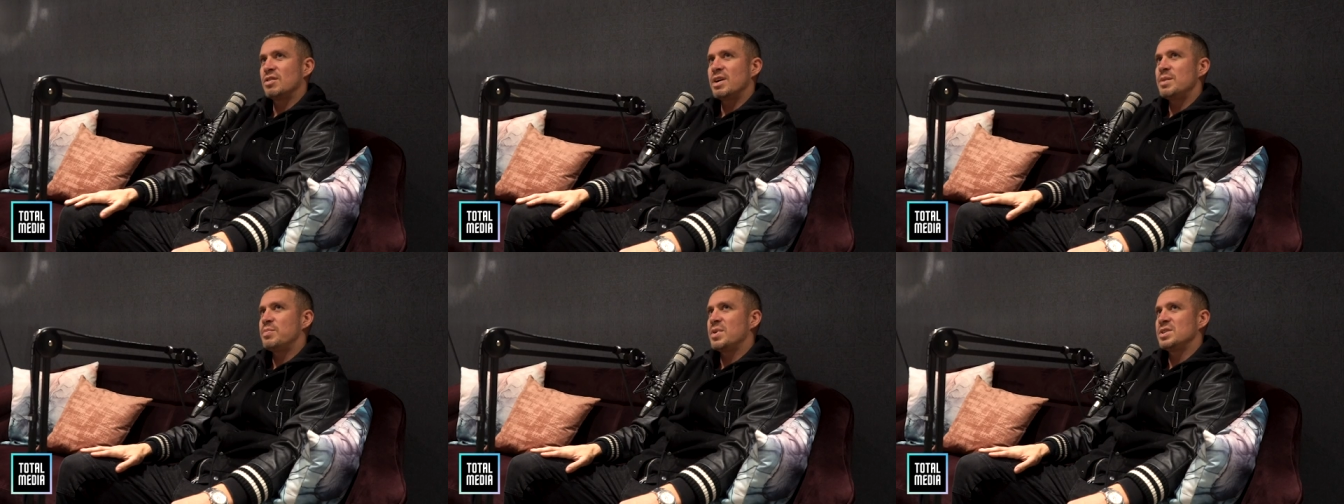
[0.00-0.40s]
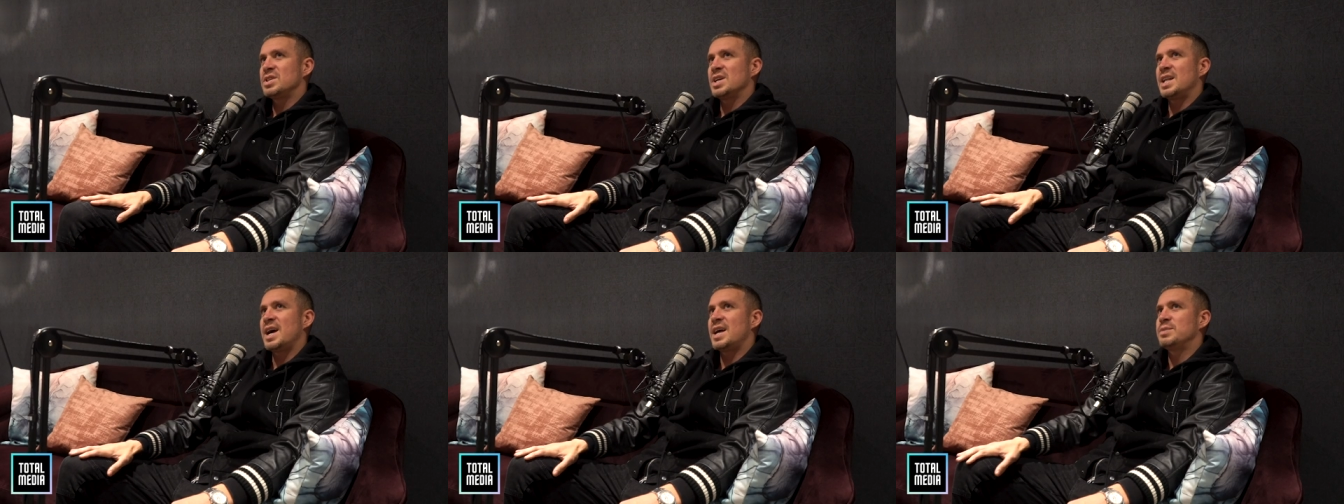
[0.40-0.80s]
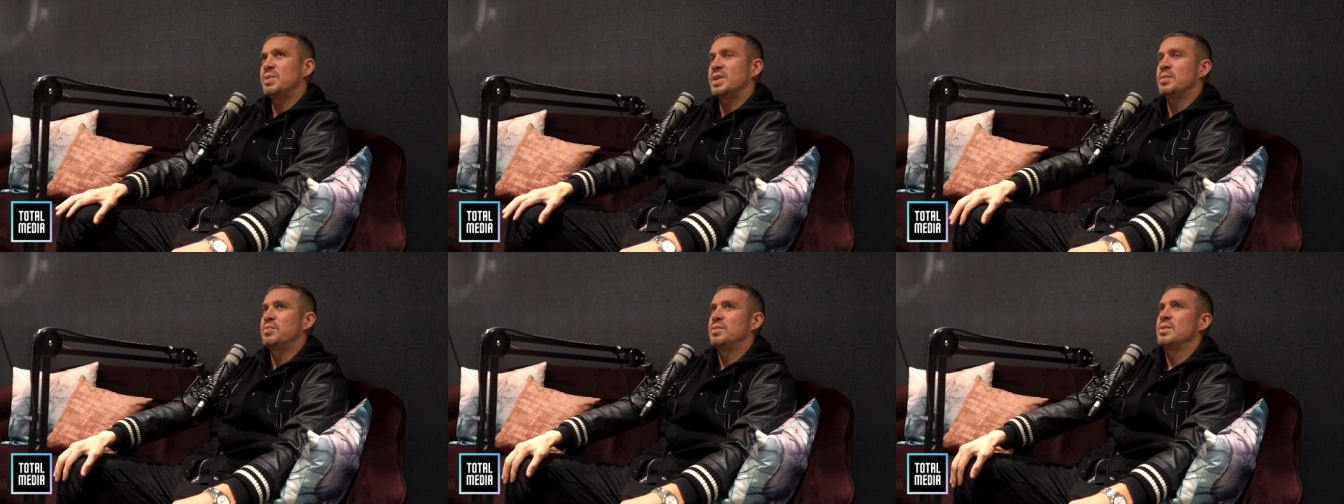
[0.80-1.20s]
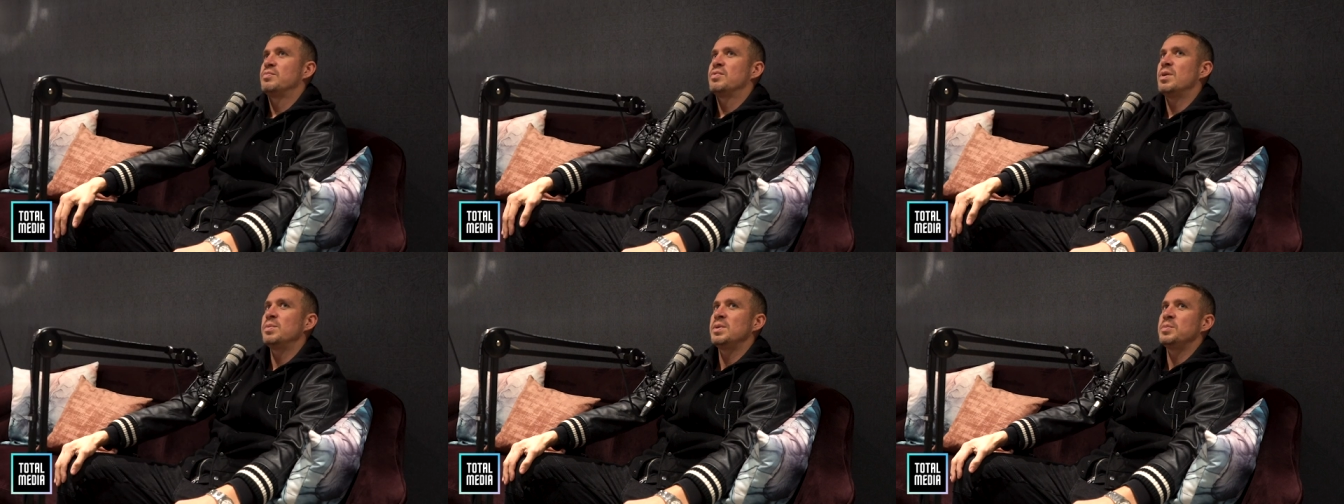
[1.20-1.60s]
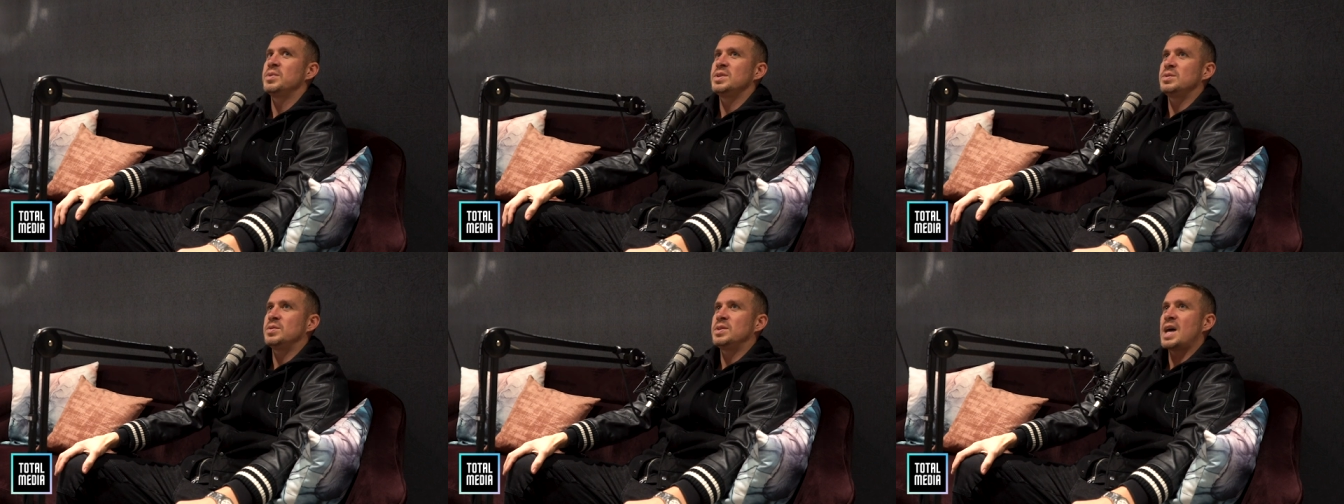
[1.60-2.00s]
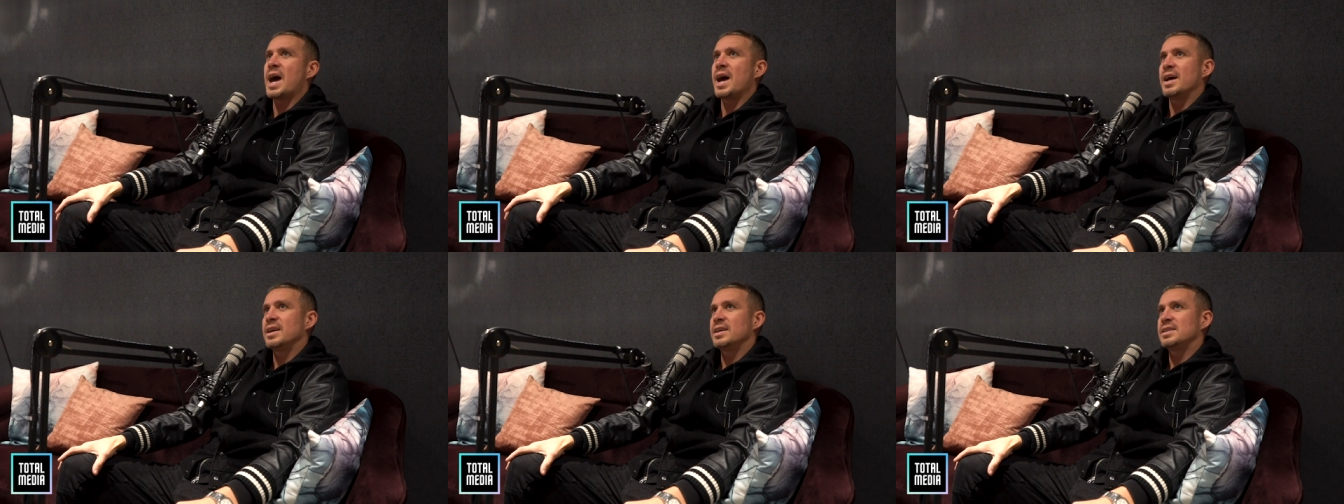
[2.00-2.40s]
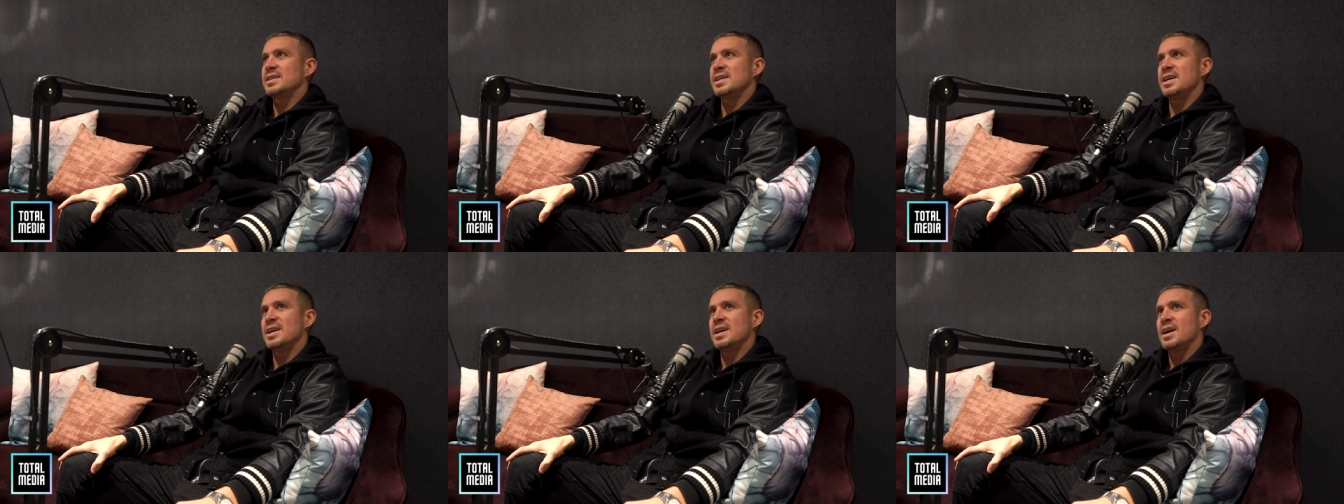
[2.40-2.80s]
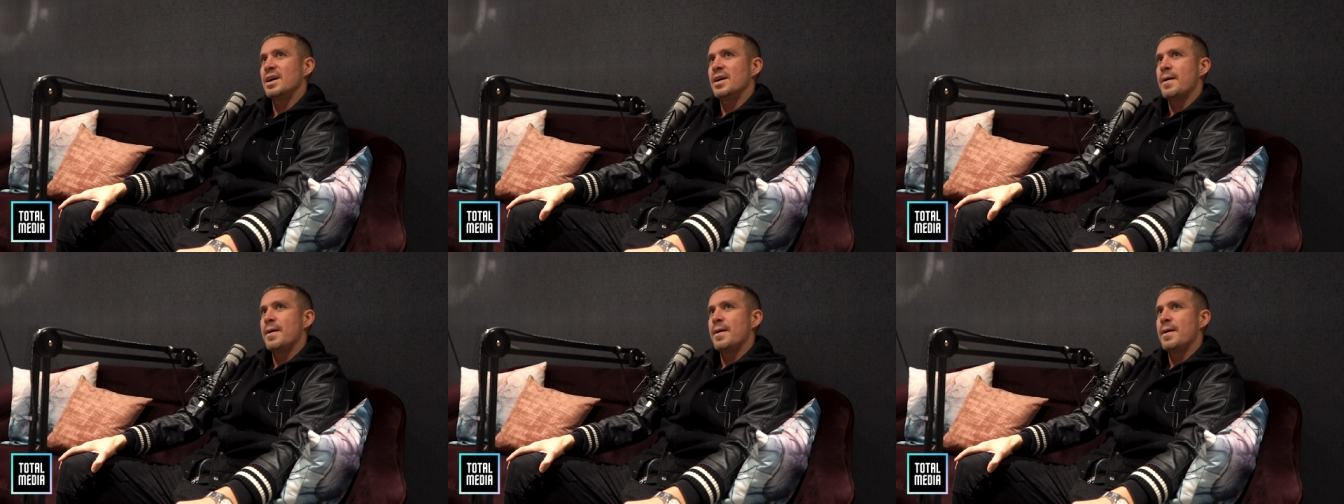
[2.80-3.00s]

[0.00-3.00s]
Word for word: great bunch of lads, but the the problem is with that. See,